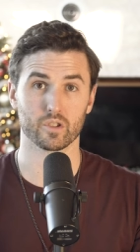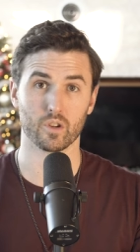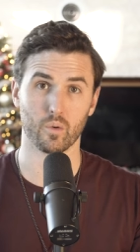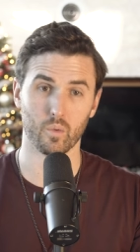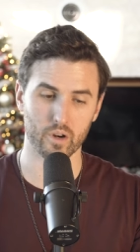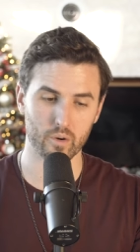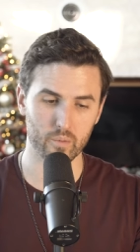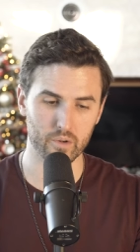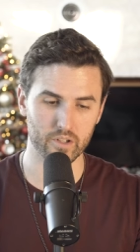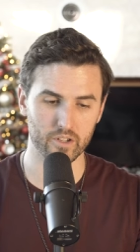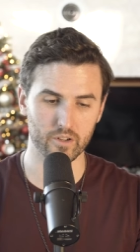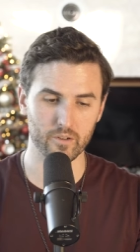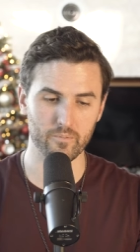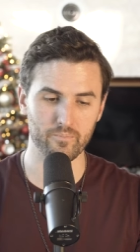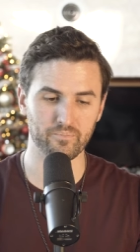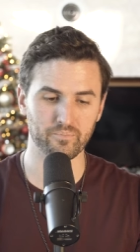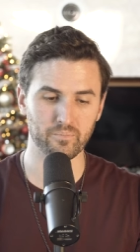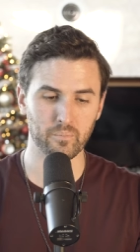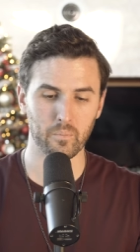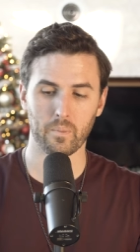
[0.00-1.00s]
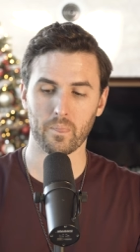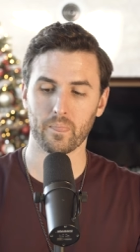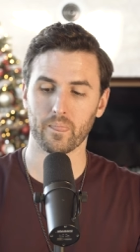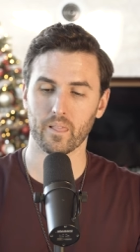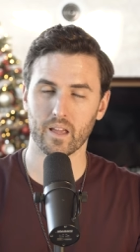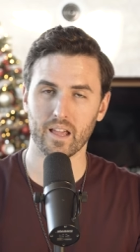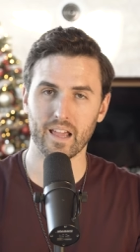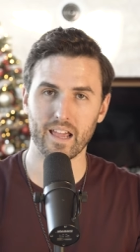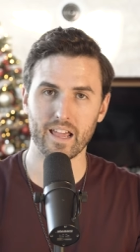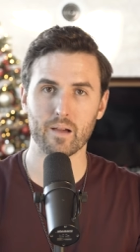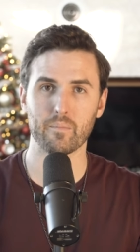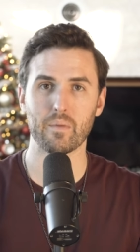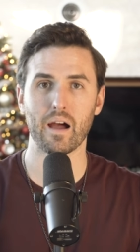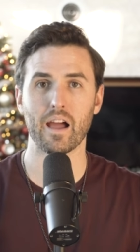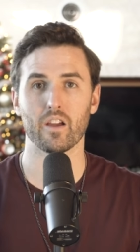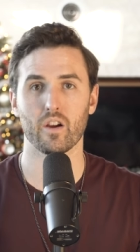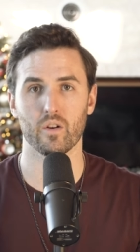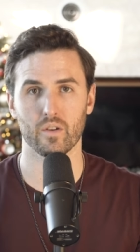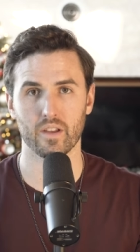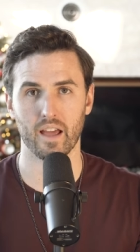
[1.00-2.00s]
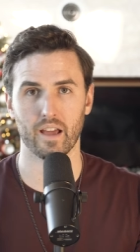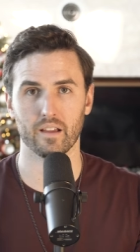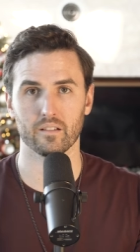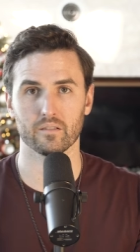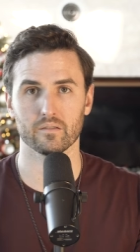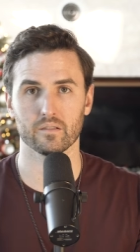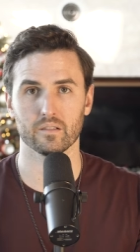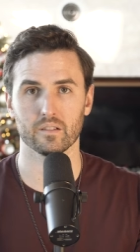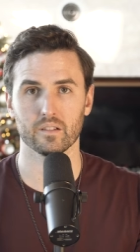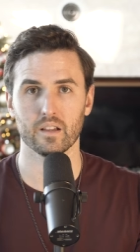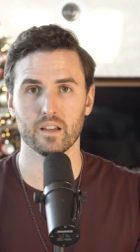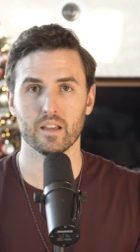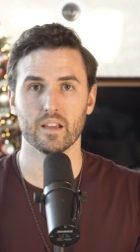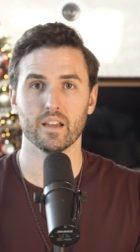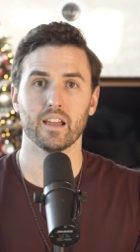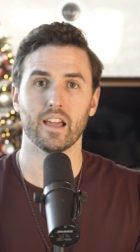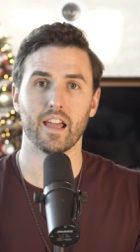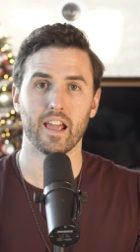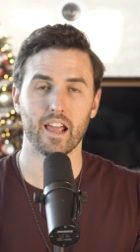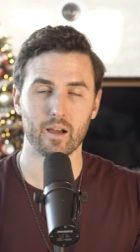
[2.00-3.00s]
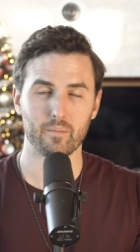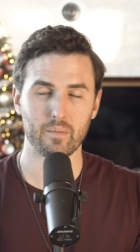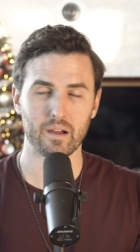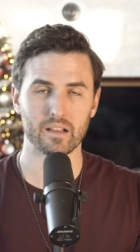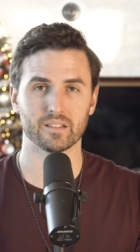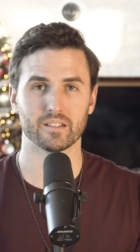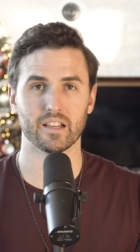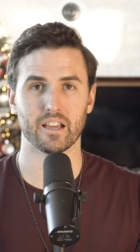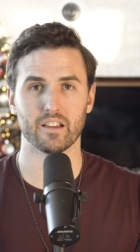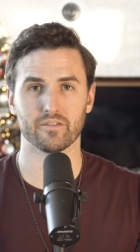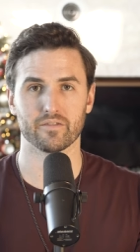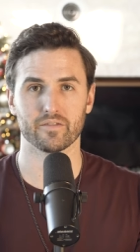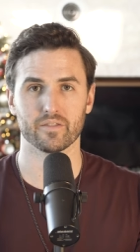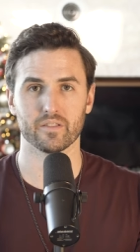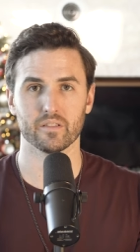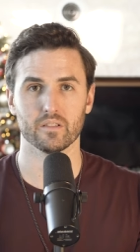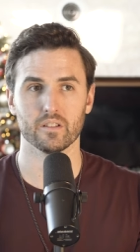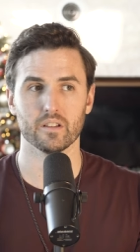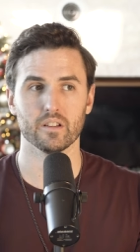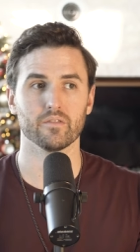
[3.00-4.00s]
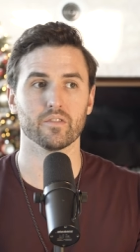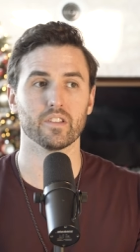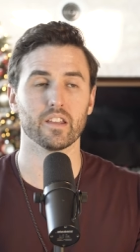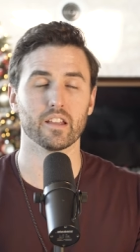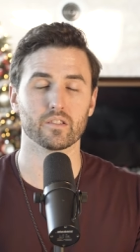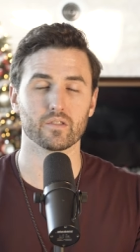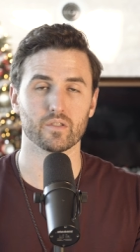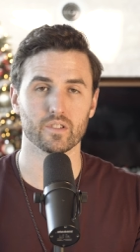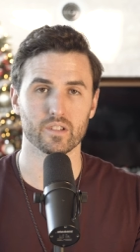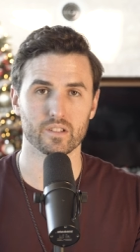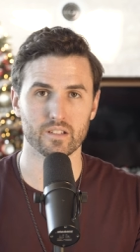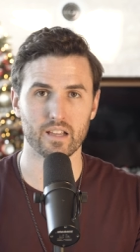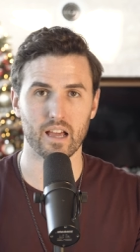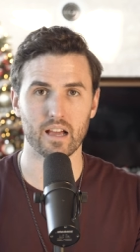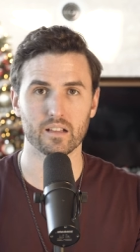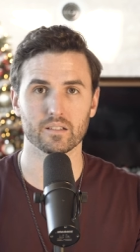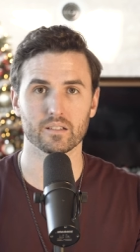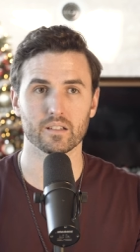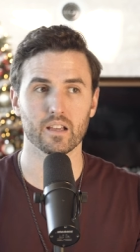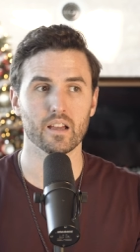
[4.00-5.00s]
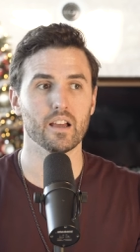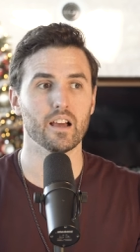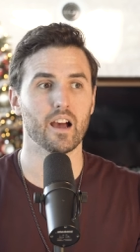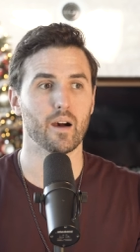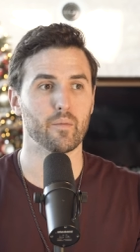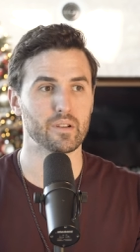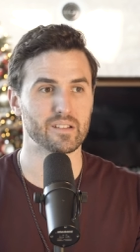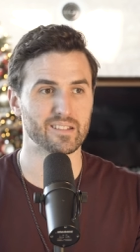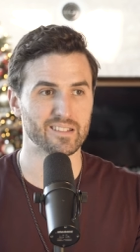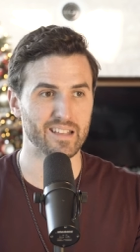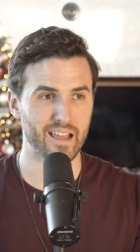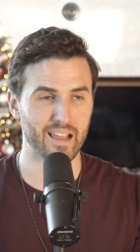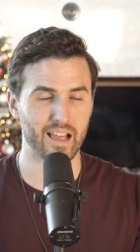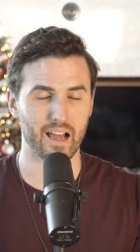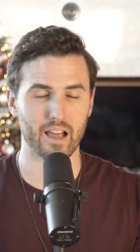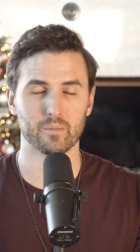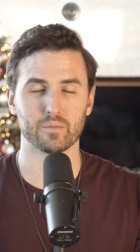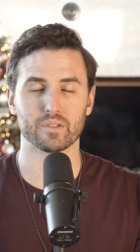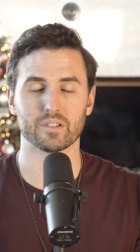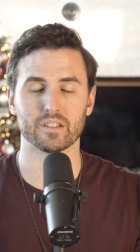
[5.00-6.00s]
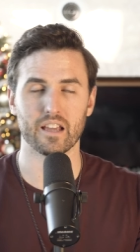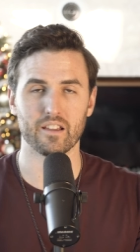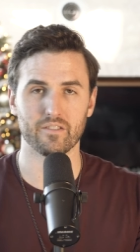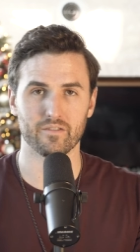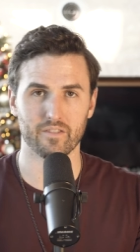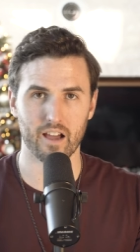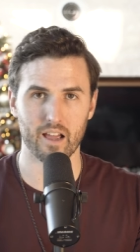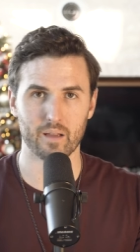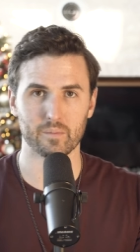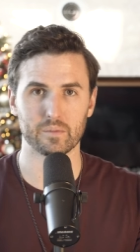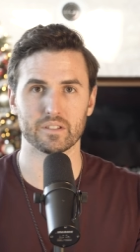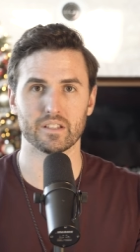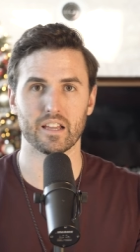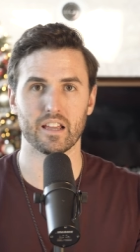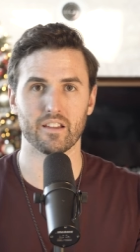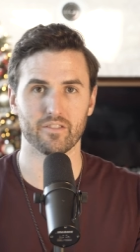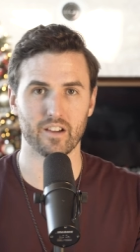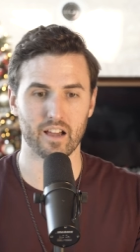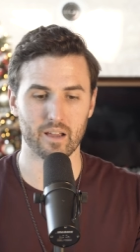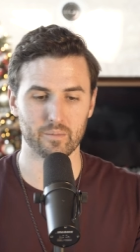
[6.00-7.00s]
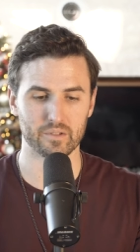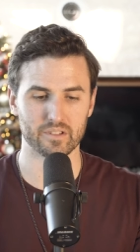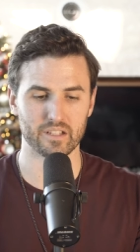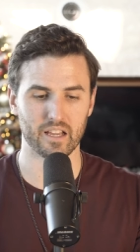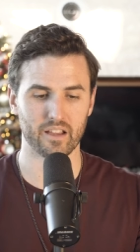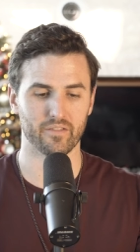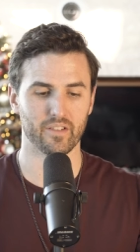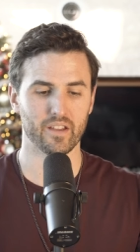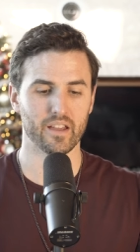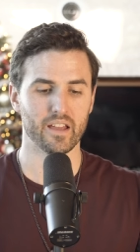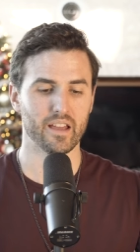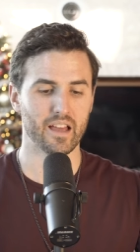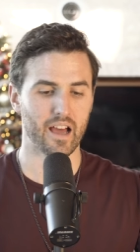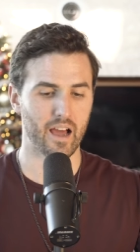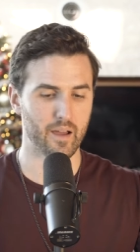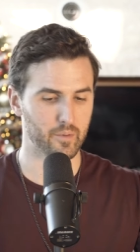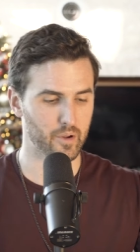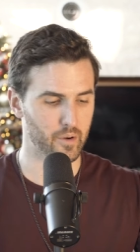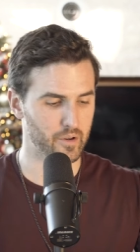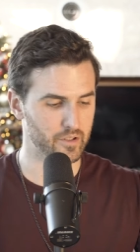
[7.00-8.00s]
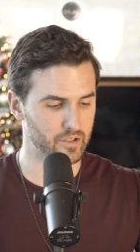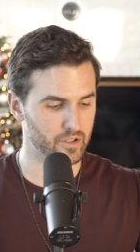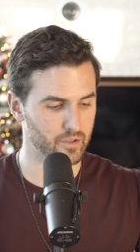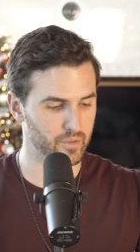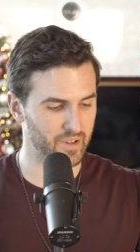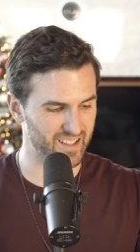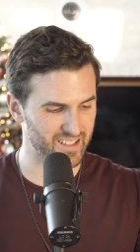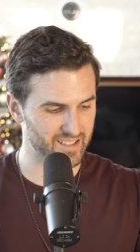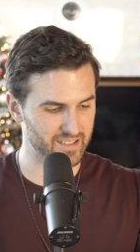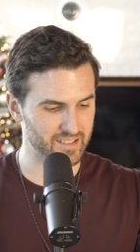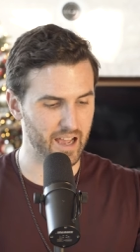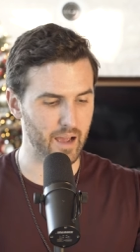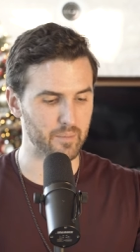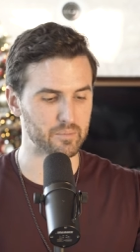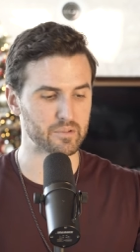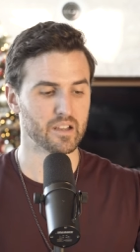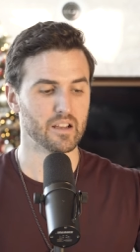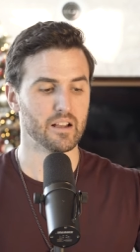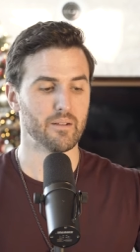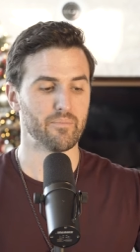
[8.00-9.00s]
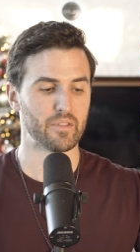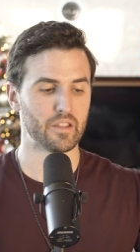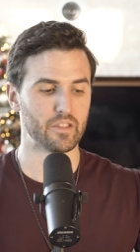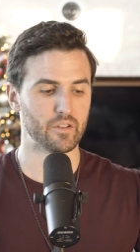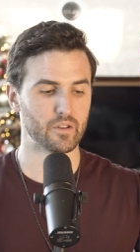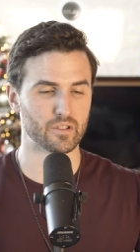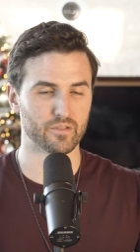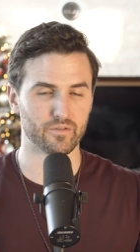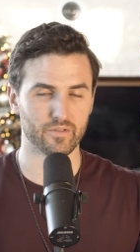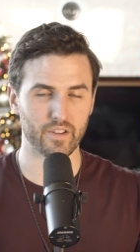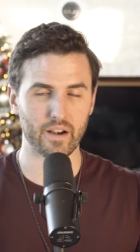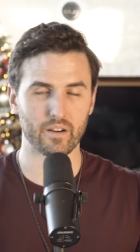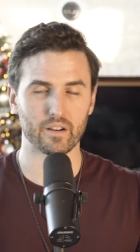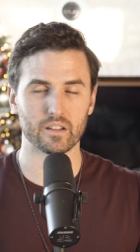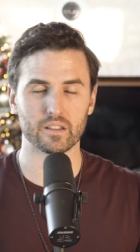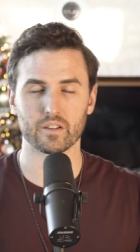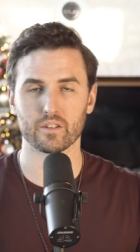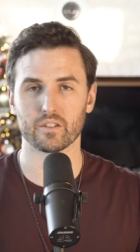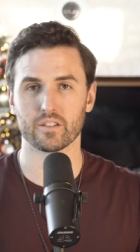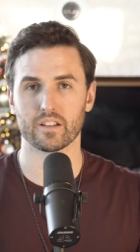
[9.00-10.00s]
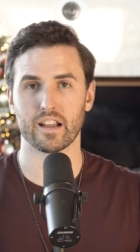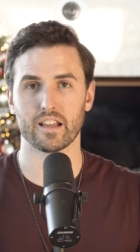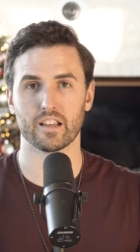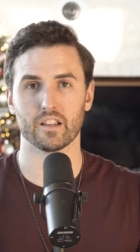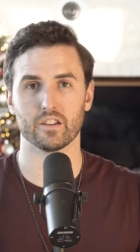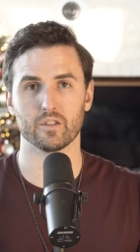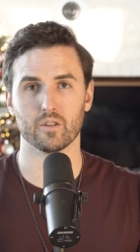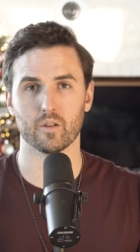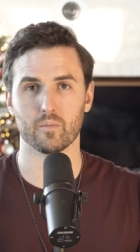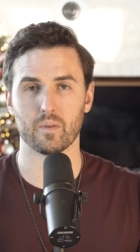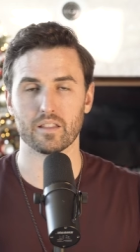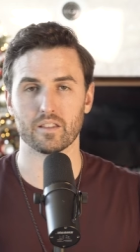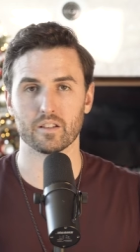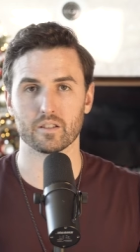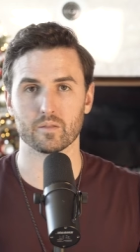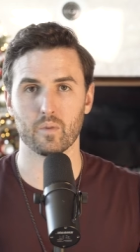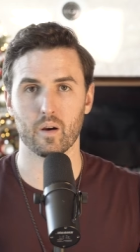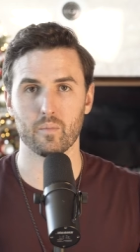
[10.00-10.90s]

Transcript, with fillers: So what do we do? Am I okay? Am I safe? If the answer is yes, I'm going to say, I am safe. I am safe. I am safe. I'm going to accept that there is very little that I can do about this